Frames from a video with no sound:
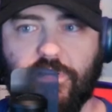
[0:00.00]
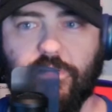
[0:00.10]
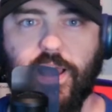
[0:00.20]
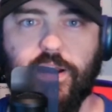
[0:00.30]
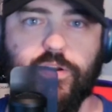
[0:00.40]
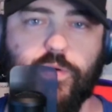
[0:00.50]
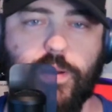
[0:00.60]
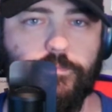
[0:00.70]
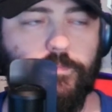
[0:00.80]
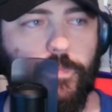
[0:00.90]
I don't
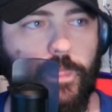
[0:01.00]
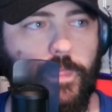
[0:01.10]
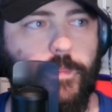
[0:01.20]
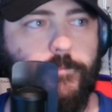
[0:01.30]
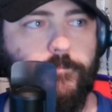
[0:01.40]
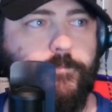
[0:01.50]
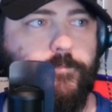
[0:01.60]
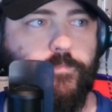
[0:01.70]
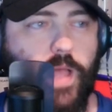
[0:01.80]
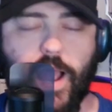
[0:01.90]
know.
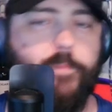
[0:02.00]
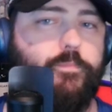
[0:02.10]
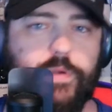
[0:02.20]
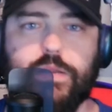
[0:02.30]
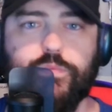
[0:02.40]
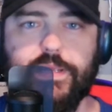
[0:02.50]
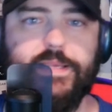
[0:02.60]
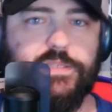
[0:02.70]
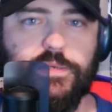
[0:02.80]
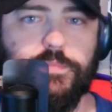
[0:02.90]
I'm pretty
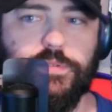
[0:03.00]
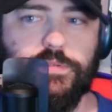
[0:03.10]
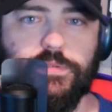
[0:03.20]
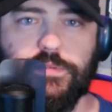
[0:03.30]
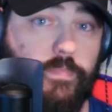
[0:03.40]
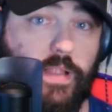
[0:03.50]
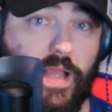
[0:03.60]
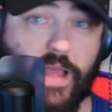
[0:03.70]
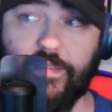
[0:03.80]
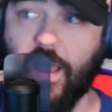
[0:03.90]
reasonable.
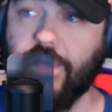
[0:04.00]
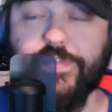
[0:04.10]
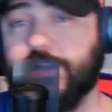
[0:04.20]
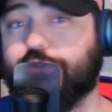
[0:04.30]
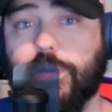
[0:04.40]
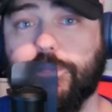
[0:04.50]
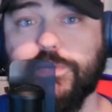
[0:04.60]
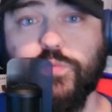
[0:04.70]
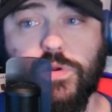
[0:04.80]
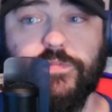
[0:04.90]
I think Trump
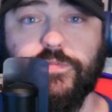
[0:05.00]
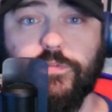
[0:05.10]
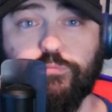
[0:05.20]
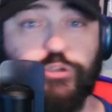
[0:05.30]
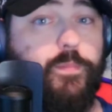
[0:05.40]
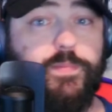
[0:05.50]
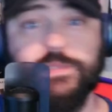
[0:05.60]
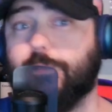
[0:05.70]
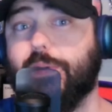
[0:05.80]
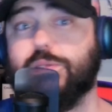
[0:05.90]
is wonderful. Trump is
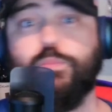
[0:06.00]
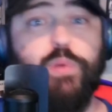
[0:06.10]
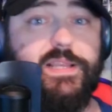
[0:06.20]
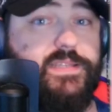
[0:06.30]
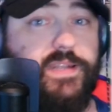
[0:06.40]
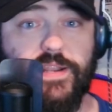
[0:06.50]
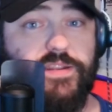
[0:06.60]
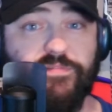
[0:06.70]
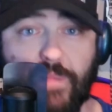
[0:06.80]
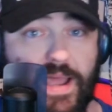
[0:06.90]
the best president
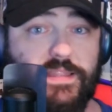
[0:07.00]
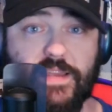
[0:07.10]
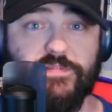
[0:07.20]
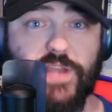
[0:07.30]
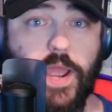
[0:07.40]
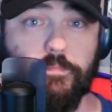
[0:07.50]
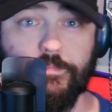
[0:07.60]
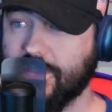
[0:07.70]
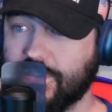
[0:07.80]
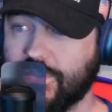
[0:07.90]
of my lifetime.
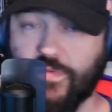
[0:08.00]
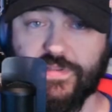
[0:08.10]
So the